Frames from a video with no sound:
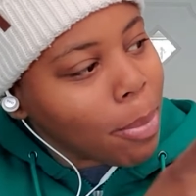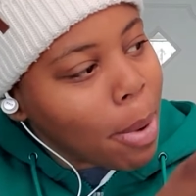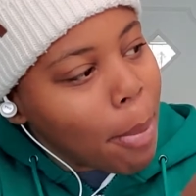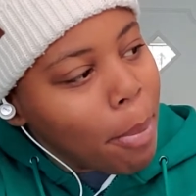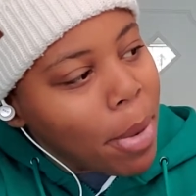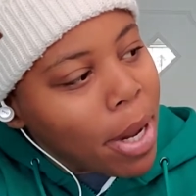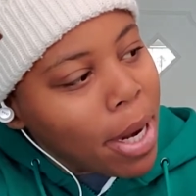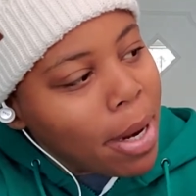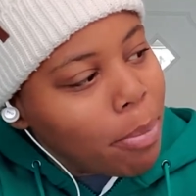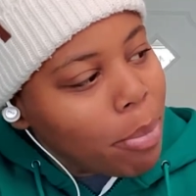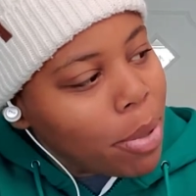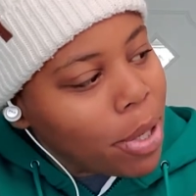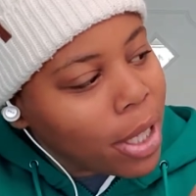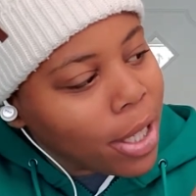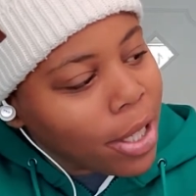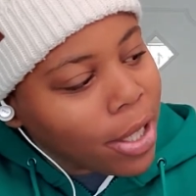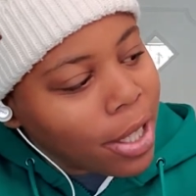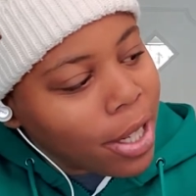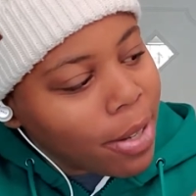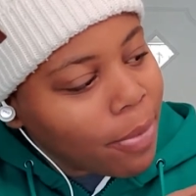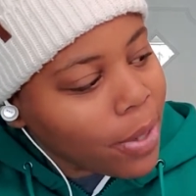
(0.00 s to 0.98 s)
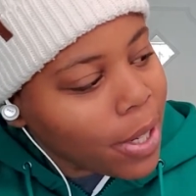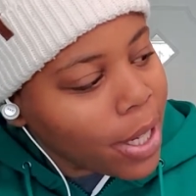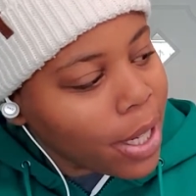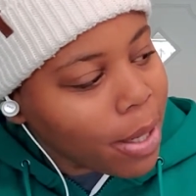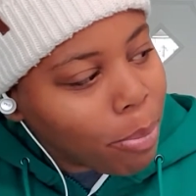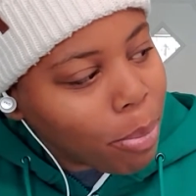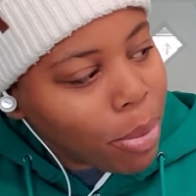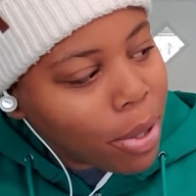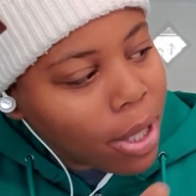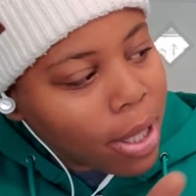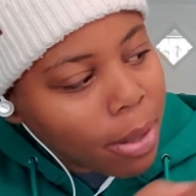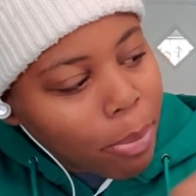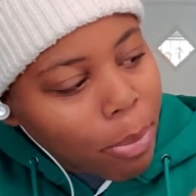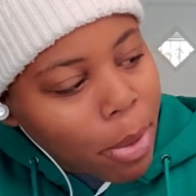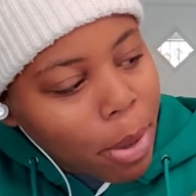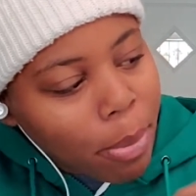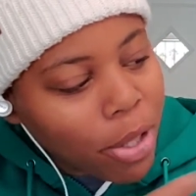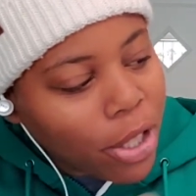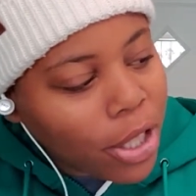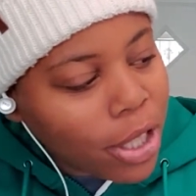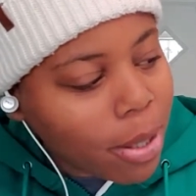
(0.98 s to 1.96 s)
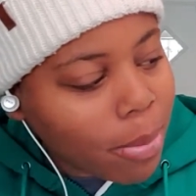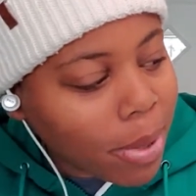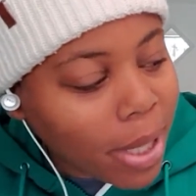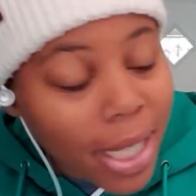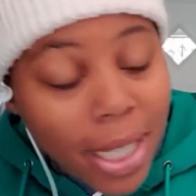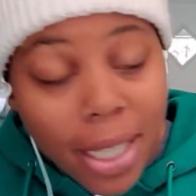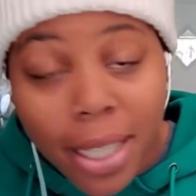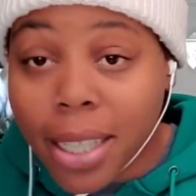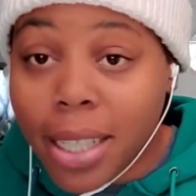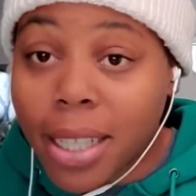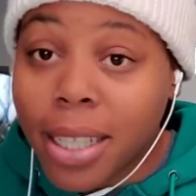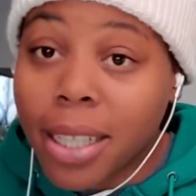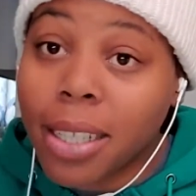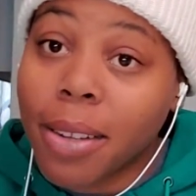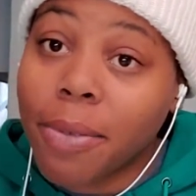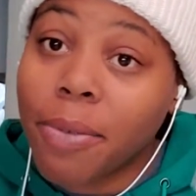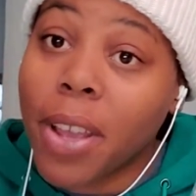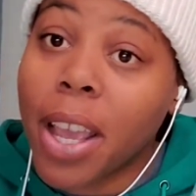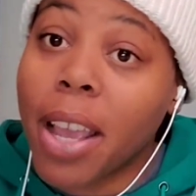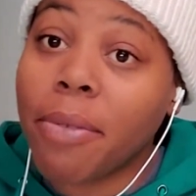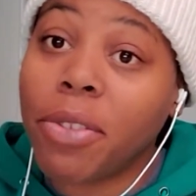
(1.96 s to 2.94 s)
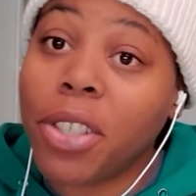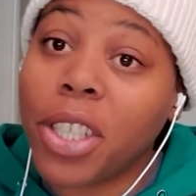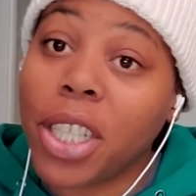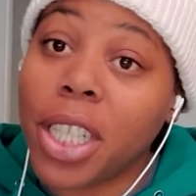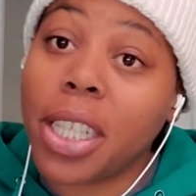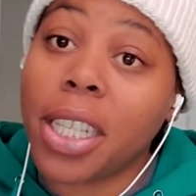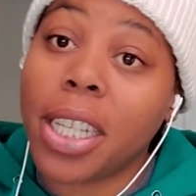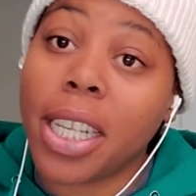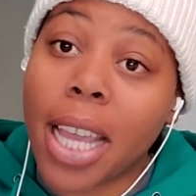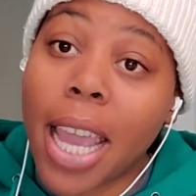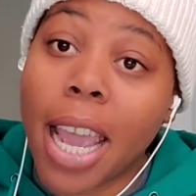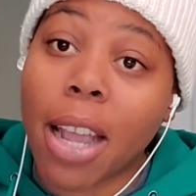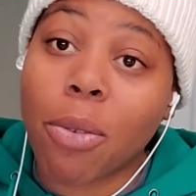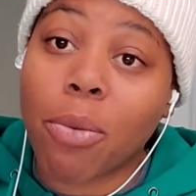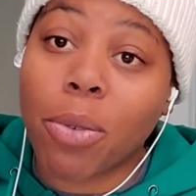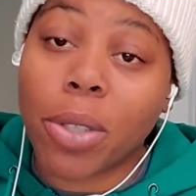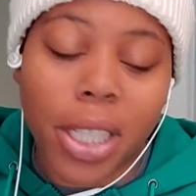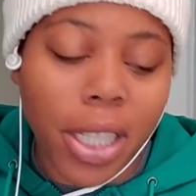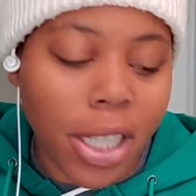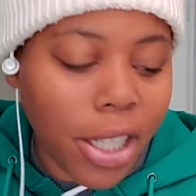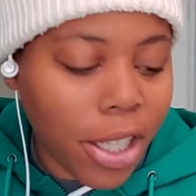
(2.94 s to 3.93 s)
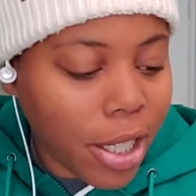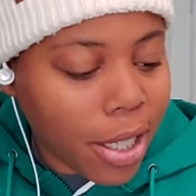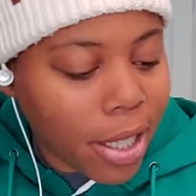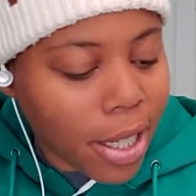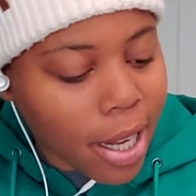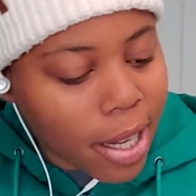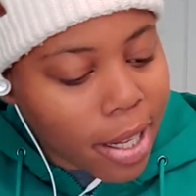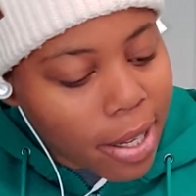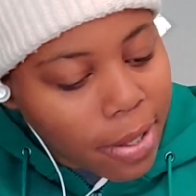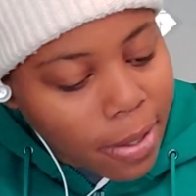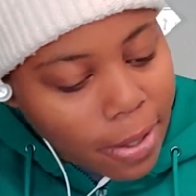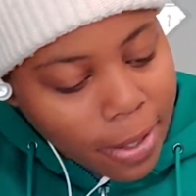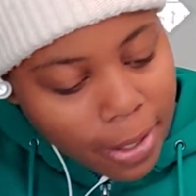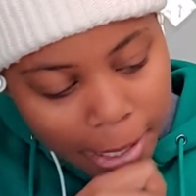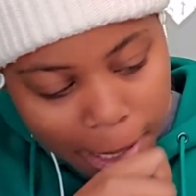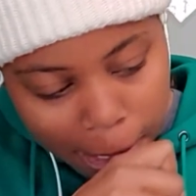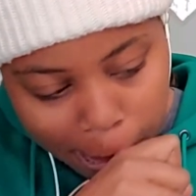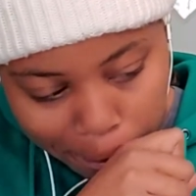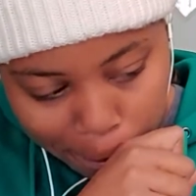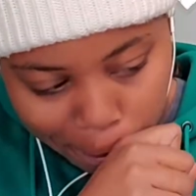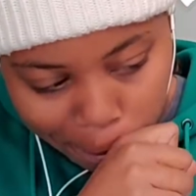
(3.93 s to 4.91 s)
minute book, certificate book, membership listings of FGT Acquisitions LLC.